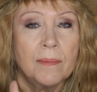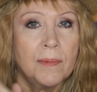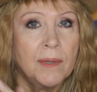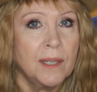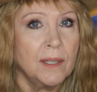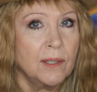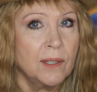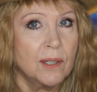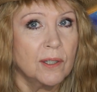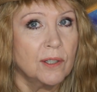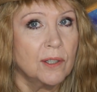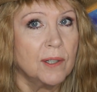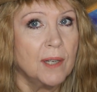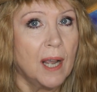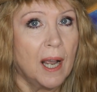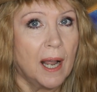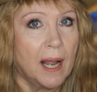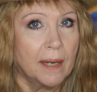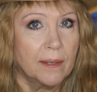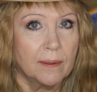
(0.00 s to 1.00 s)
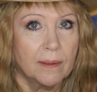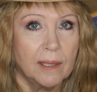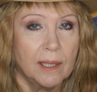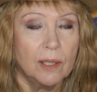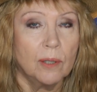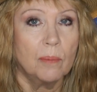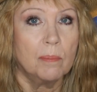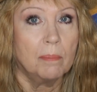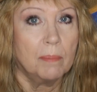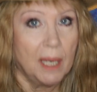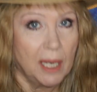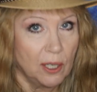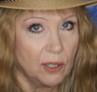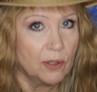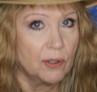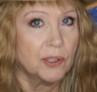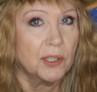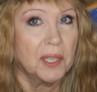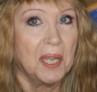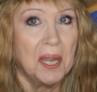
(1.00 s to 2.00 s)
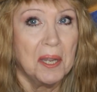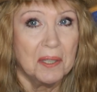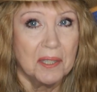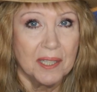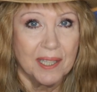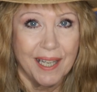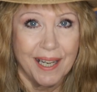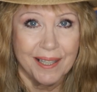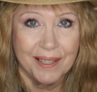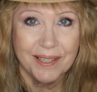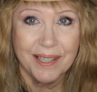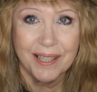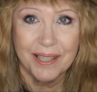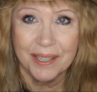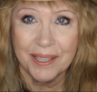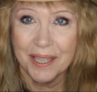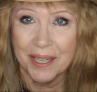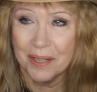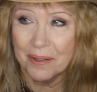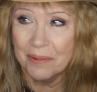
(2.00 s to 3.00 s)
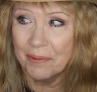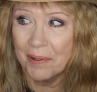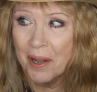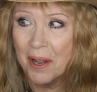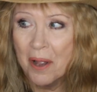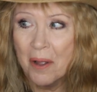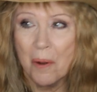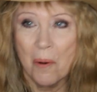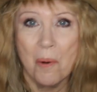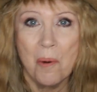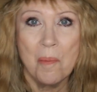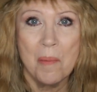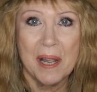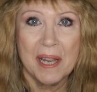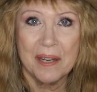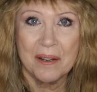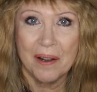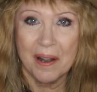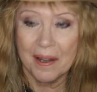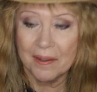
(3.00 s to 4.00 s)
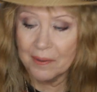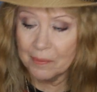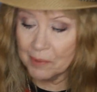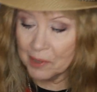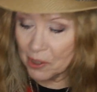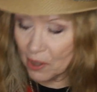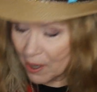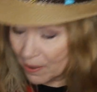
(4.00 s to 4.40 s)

This is not. It'll make your skin sensitive. Oh my God, that was